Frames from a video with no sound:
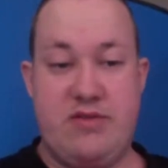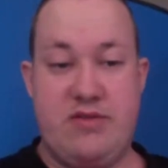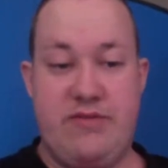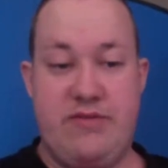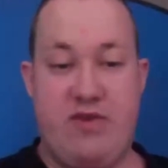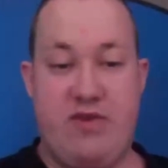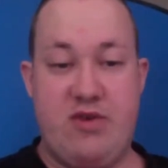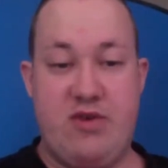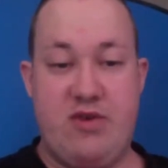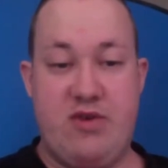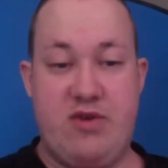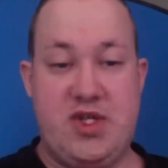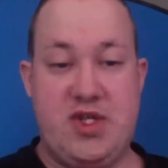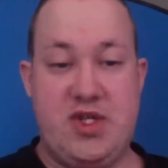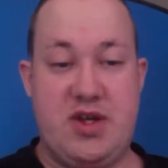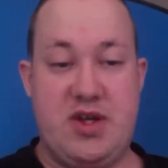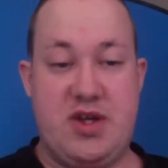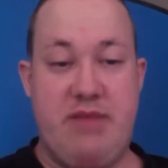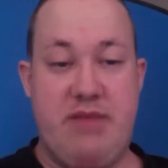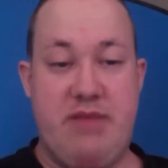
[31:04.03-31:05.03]
far as
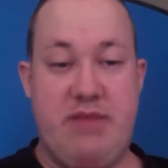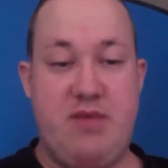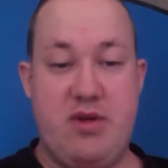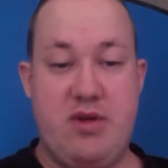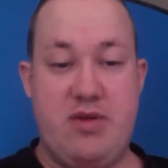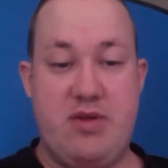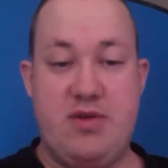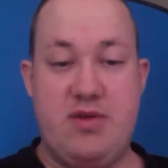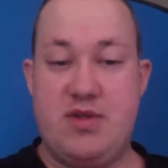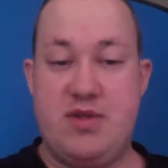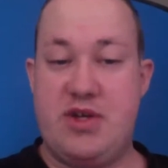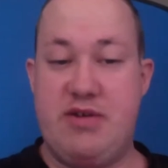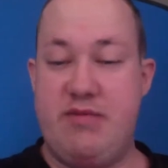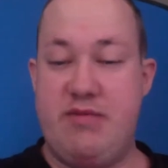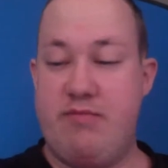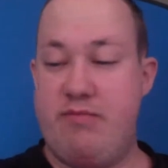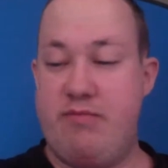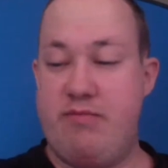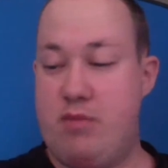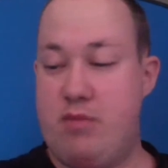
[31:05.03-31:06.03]
Skype goes, I
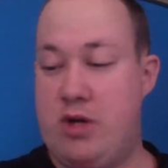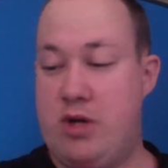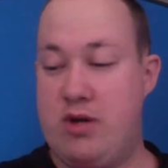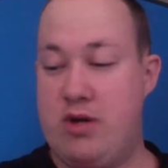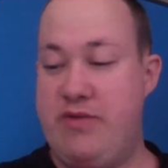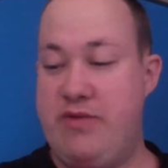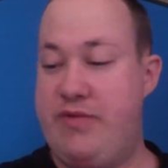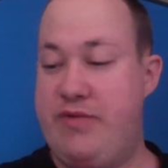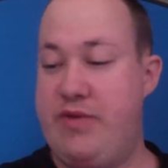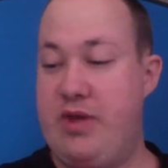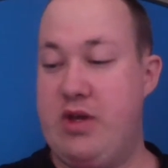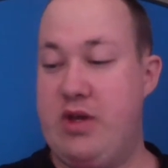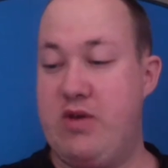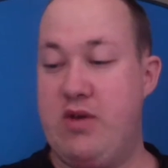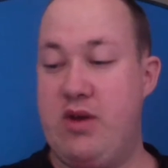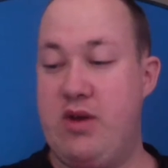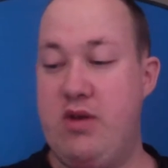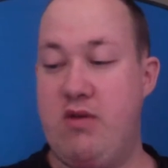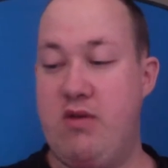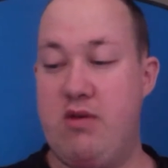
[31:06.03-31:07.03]
already
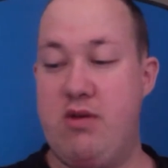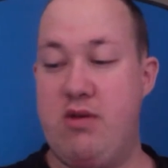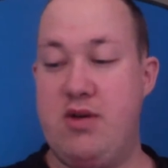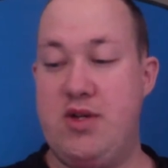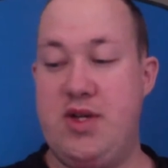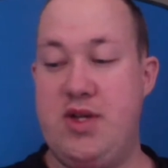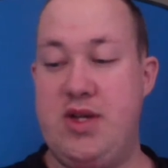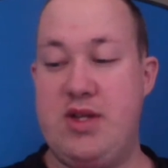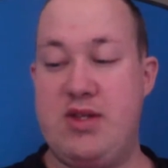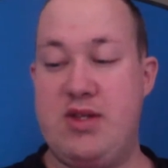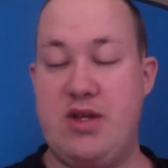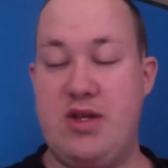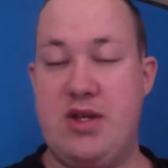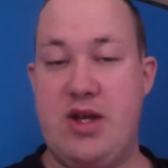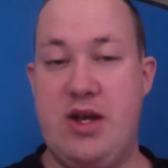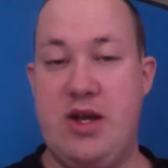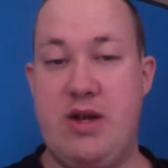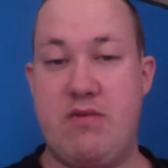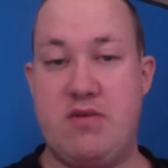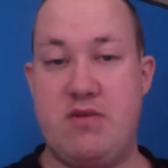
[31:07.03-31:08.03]
figuring in order to get the
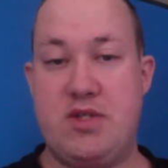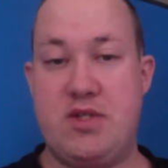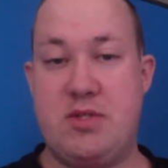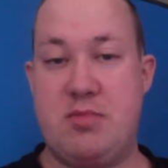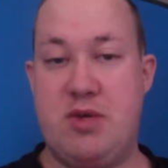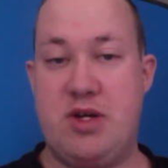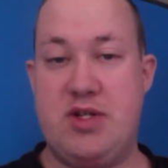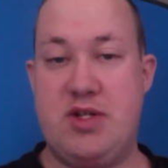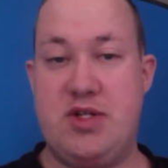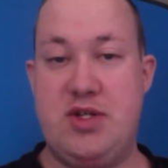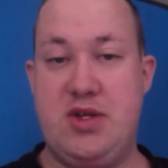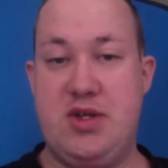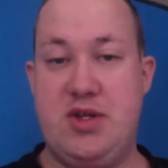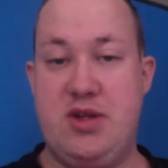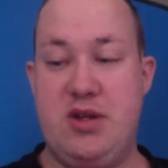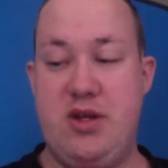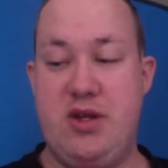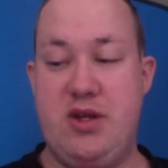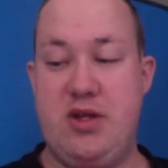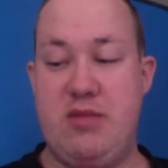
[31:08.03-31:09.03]
kind of responses you
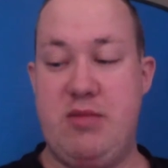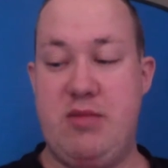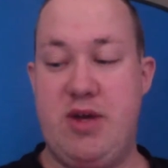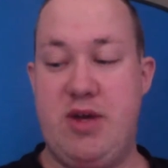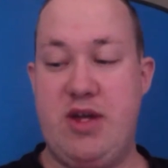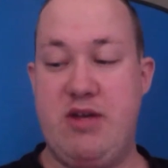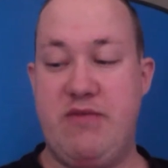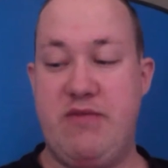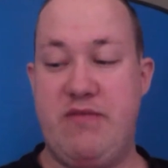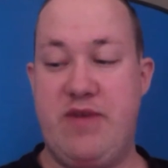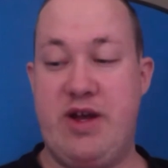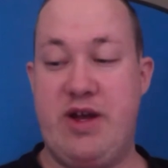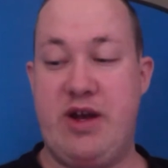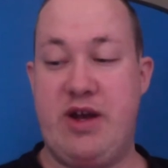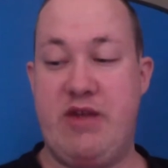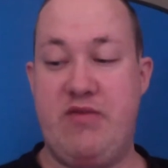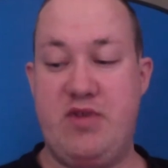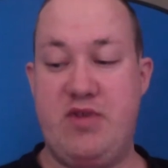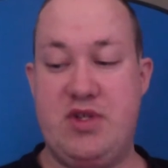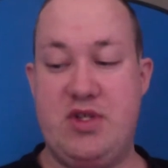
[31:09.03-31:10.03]
need to make
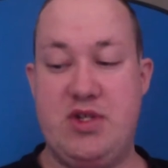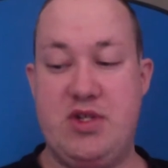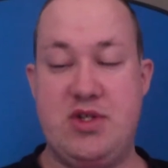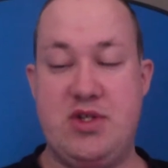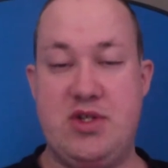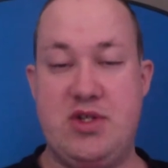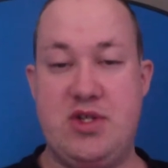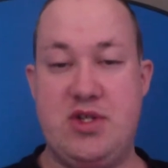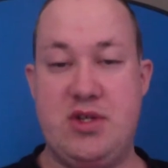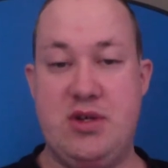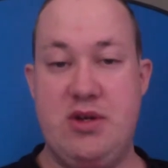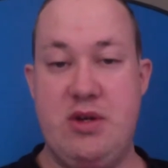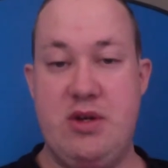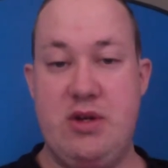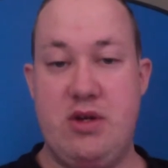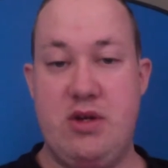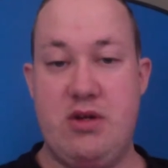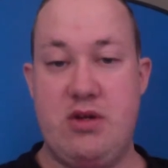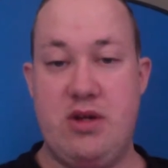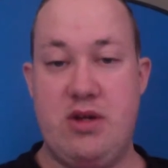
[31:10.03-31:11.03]
effective decisions,
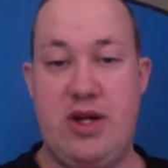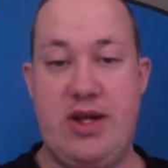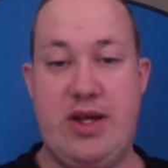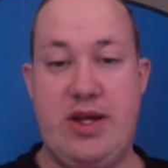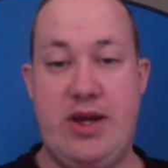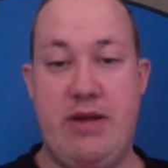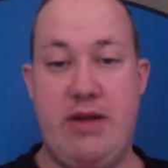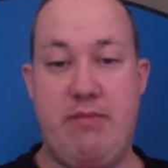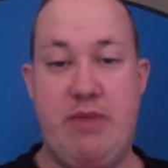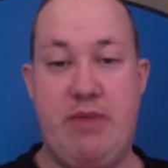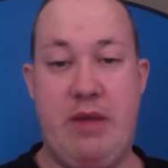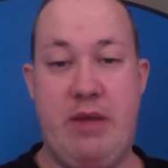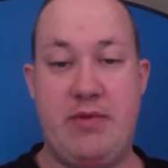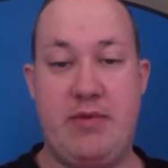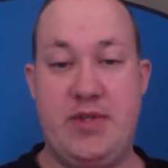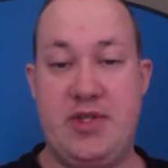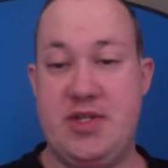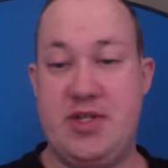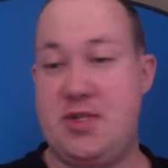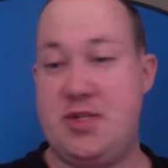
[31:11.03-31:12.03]
like getting
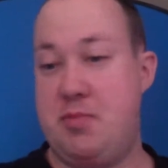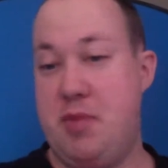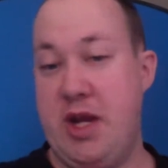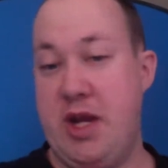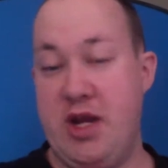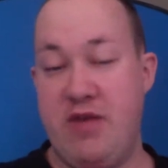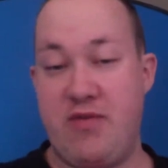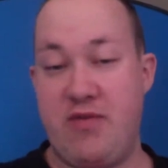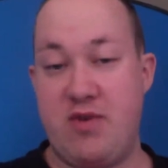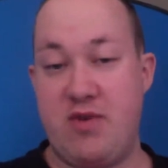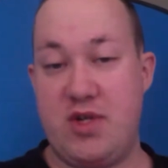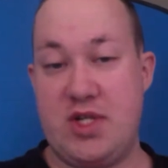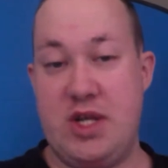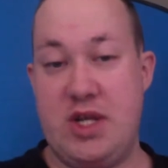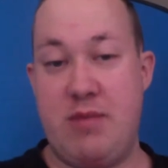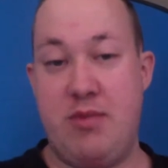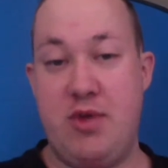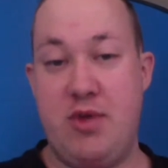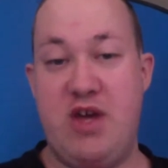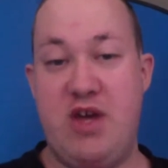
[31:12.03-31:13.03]
people to this meeting, for
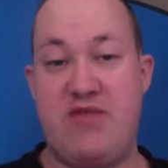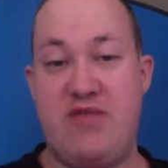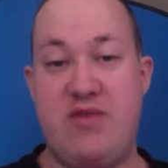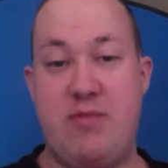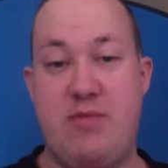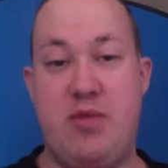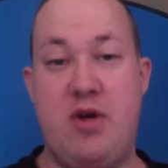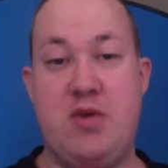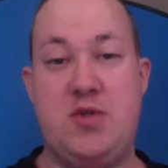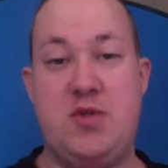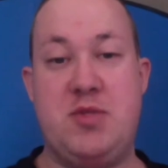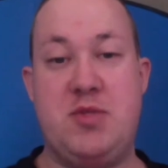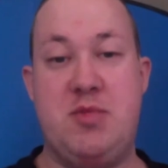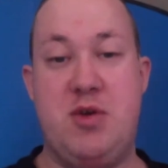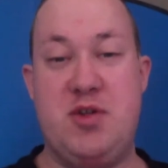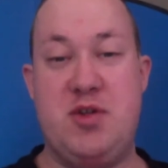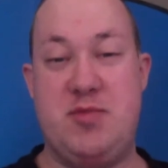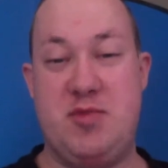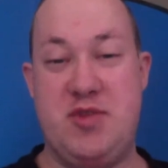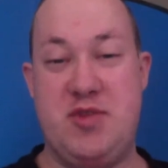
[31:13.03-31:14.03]
example, you have to post
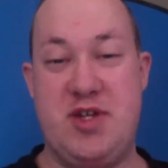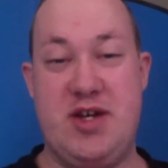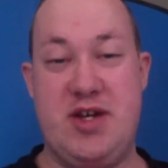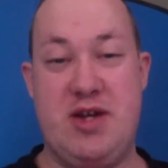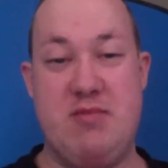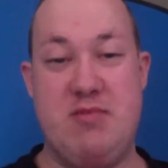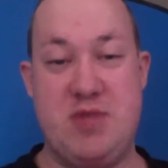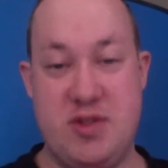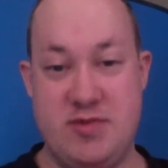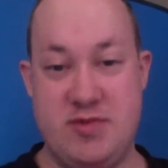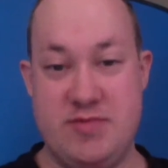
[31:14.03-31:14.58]
multiple times.